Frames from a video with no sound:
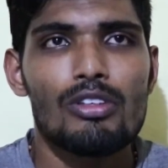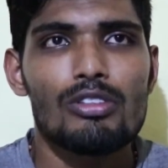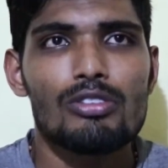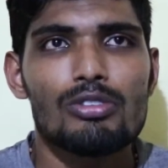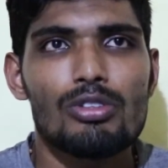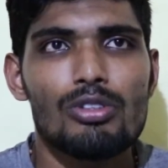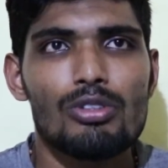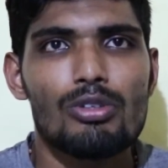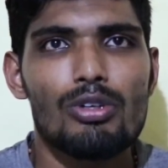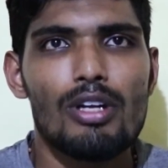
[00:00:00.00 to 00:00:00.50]

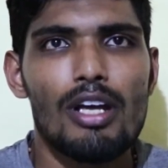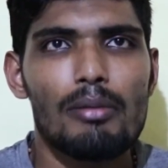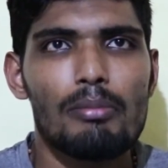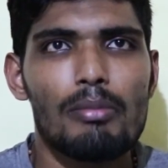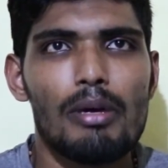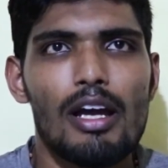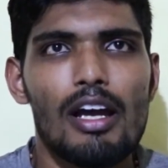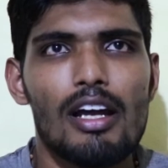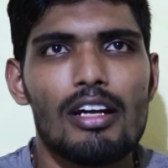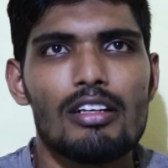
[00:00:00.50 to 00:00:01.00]
So good and
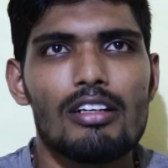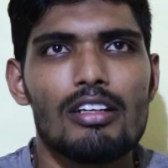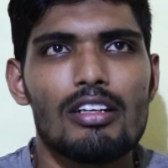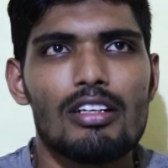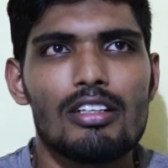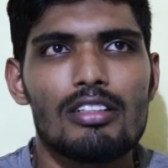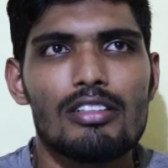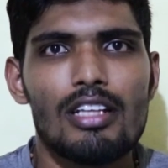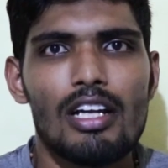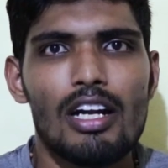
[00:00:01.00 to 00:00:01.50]
bad,
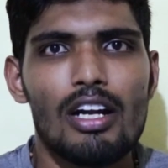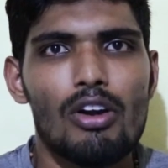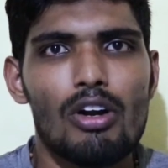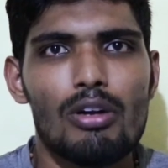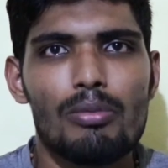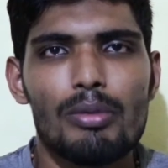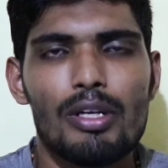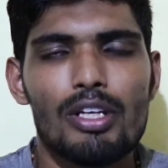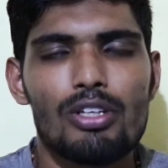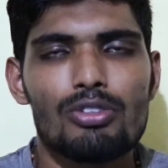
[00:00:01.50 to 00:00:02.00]
there are
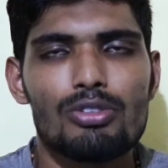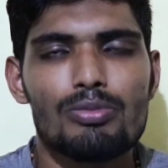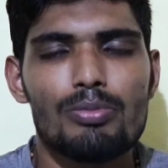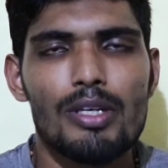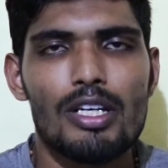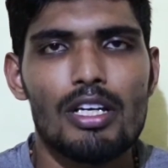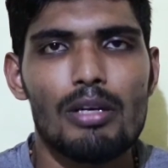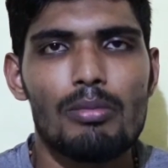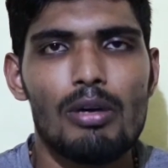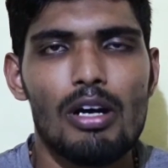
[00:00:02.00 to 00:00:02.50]
not many to
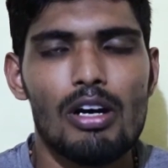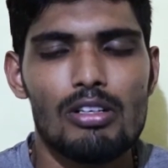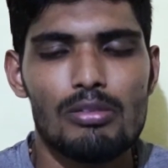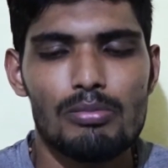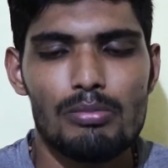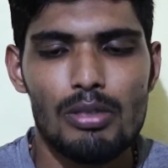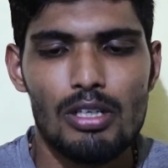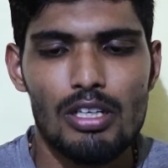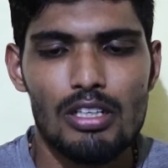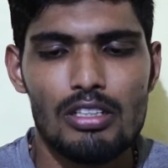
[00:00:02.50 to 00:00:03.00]
speak
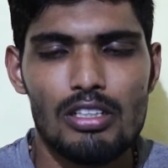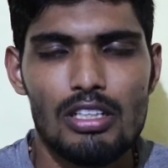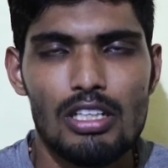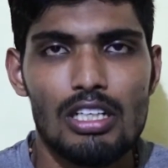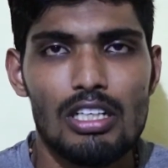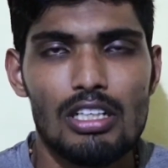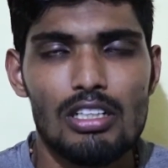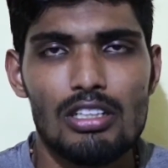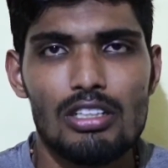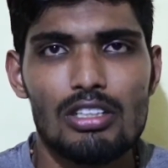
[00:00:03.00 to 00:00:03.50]
about, but
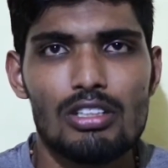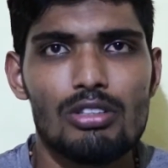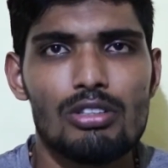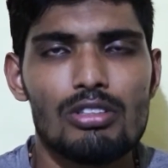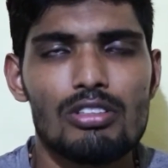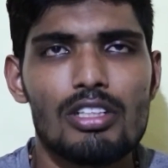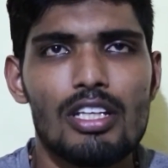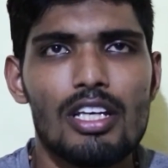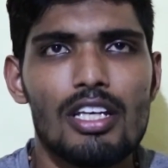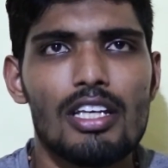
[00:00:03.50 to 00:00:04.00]

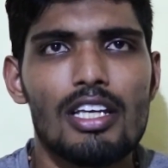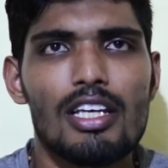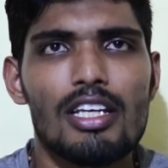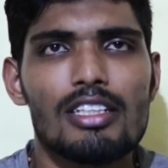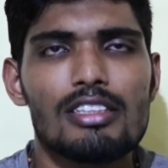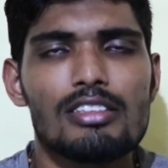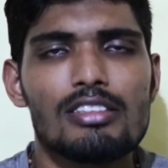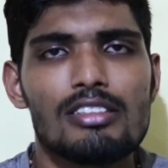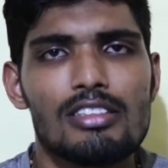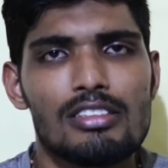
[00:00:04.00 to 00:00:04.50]
good thing
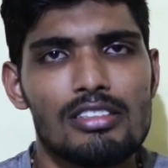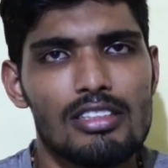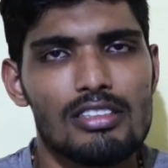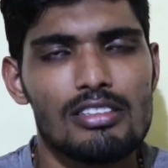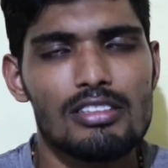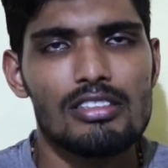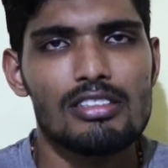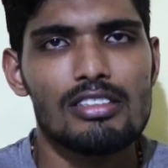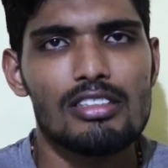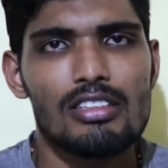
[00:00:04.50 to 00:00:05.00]
is this
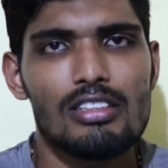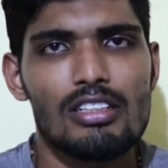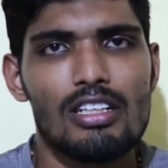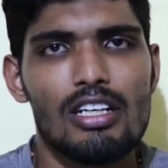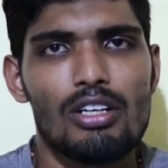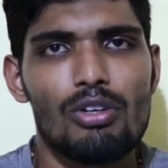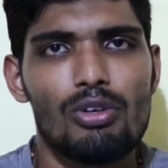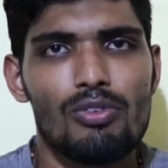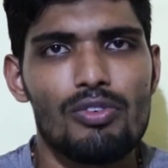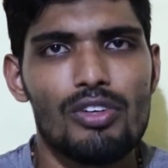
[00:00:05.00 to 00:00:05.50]
is
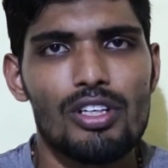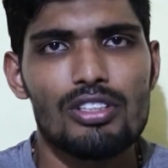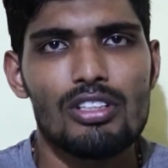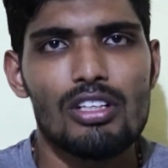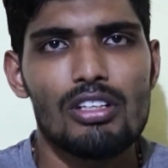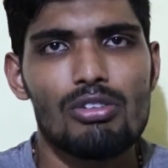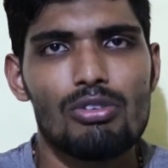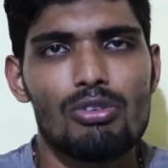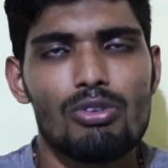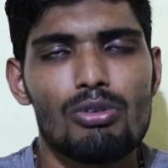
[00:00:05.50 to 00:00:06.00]
an
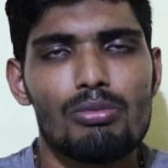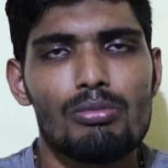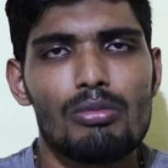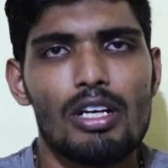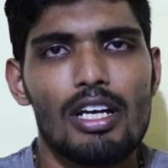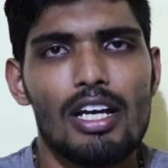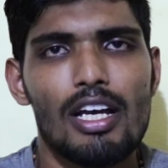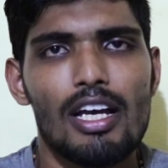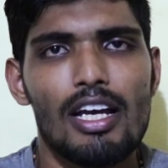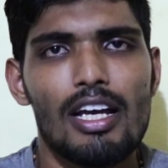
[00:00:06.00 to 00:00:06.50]
official ROM,
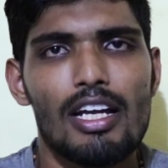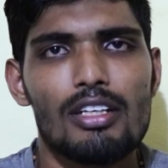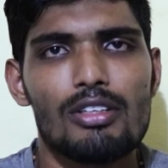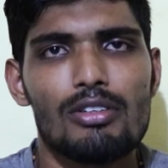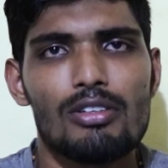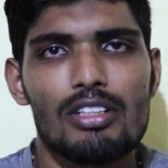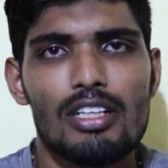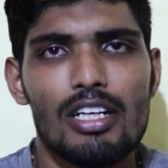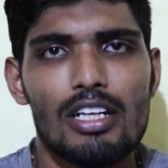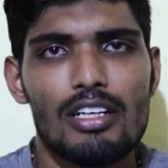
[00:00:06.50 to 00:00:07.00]
and
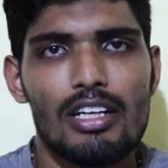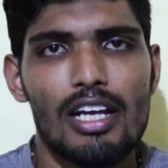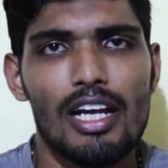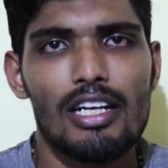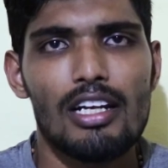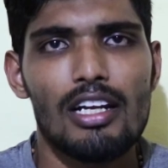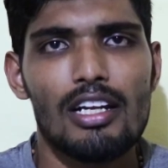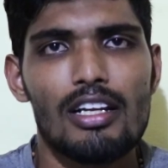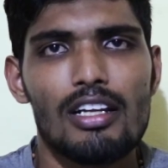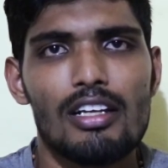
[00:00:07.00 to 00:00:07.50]
you'll get
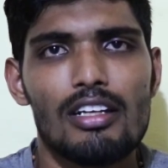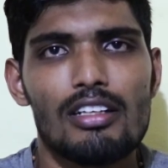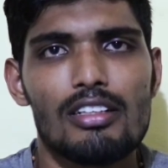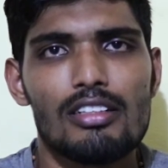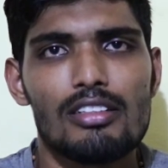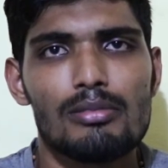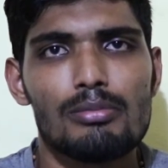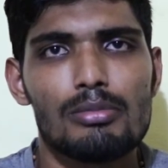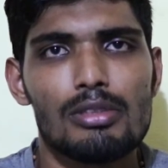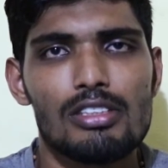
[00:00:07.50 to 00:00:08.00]
nightly
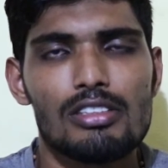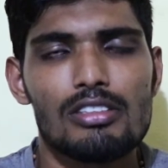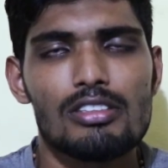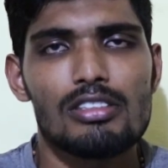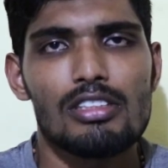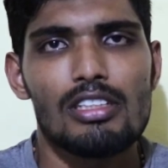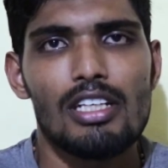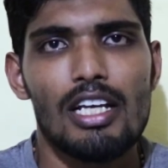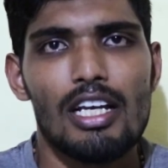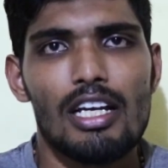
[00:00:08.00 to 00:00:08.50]
uh,
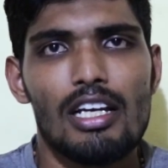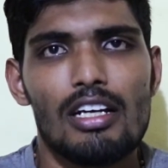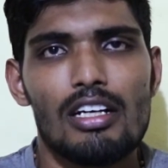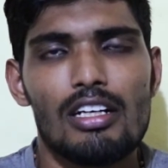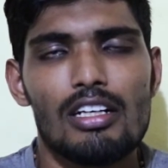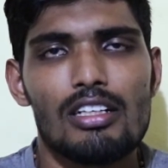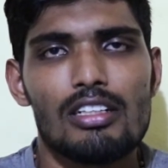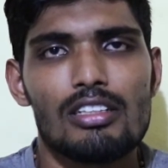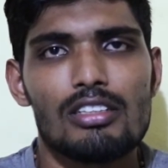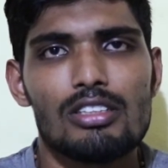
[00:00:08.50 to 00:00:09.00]
builds
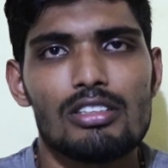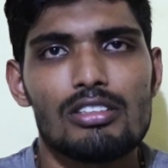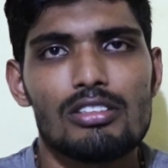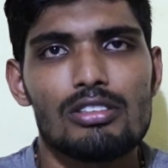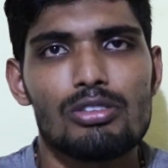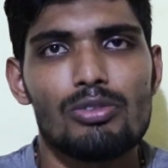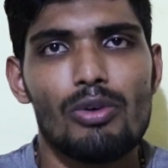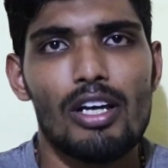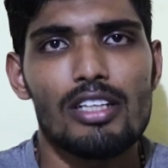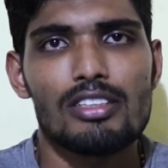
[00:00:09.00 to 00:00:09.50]
uh,
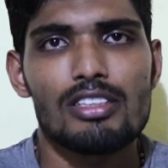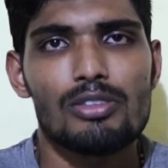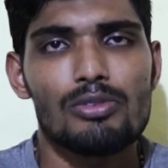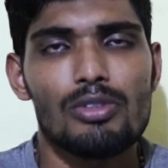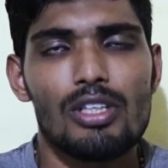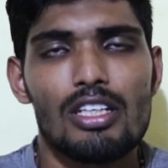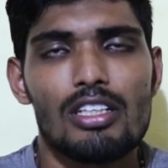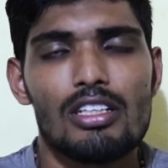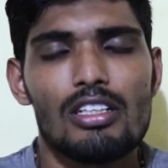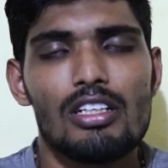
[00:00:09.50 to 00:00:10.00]
twice a
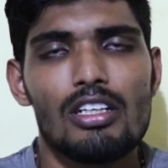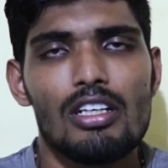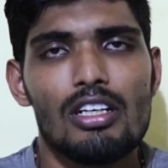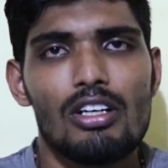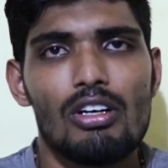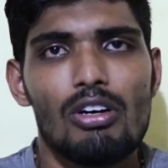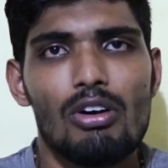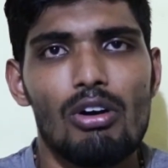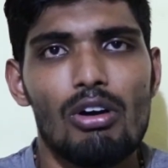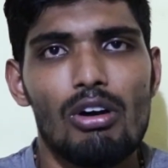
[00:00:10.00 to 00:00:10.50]
week
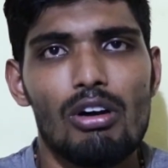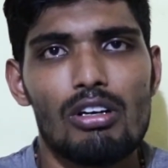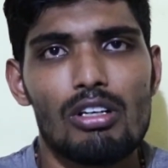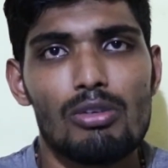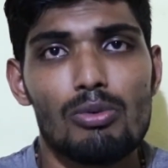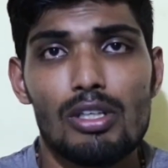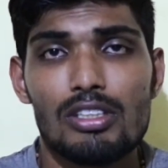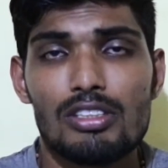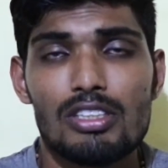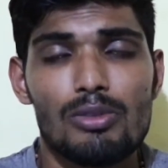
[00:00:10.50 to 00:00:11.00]

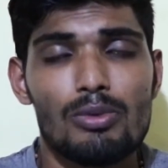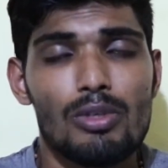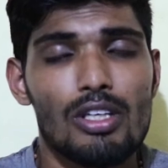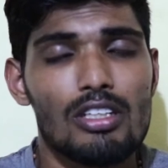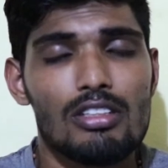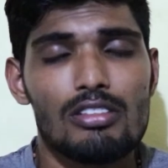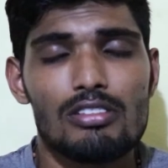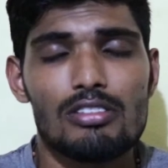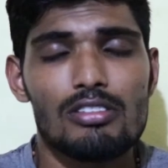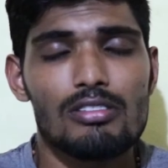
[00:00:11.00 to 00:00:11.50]
or once a
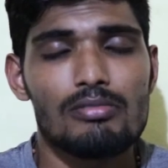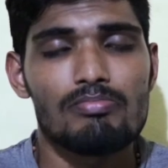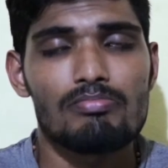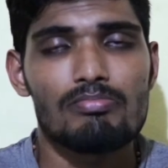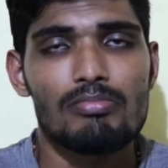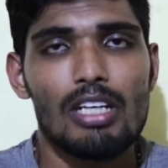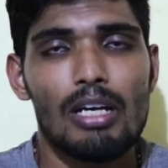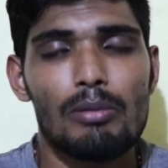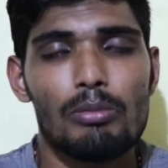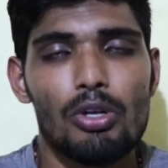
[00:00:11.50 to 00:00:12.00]
week,
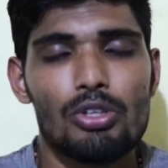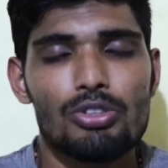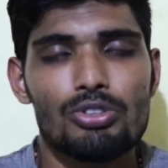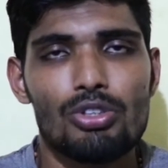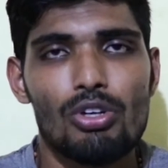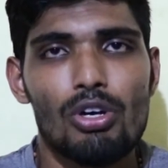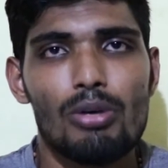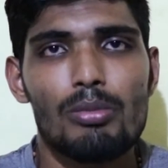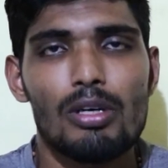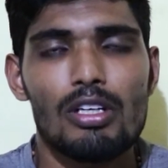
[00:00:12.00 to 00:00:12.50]
um, I'm not
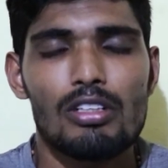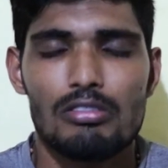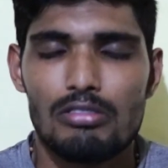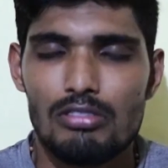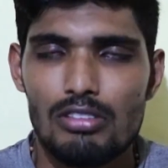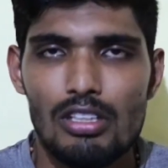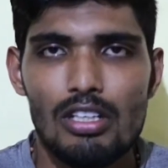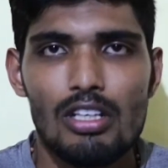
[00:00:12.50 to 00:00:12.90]
sure, but